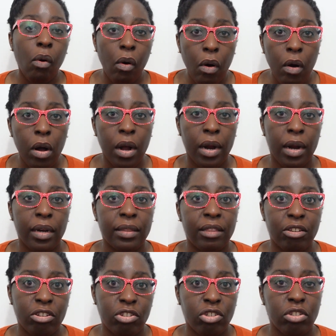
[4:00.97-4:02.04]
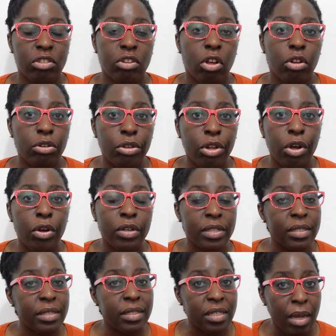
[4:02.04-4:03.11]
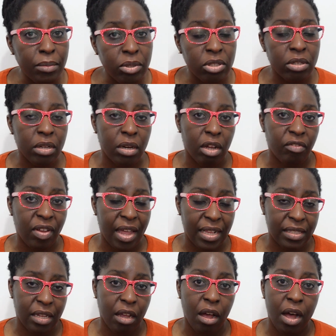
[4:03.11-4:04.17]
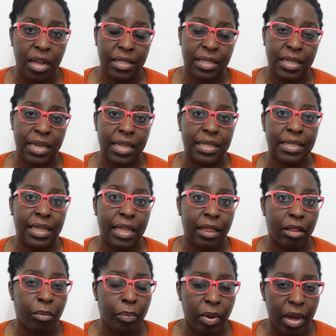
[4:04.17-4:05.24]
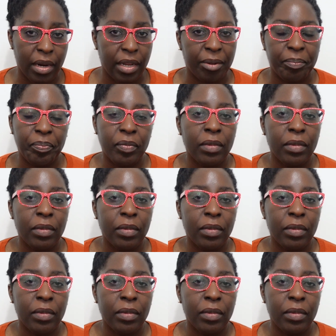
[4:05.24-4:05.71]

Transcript: or there's just a low consumption of antioxidants in the body.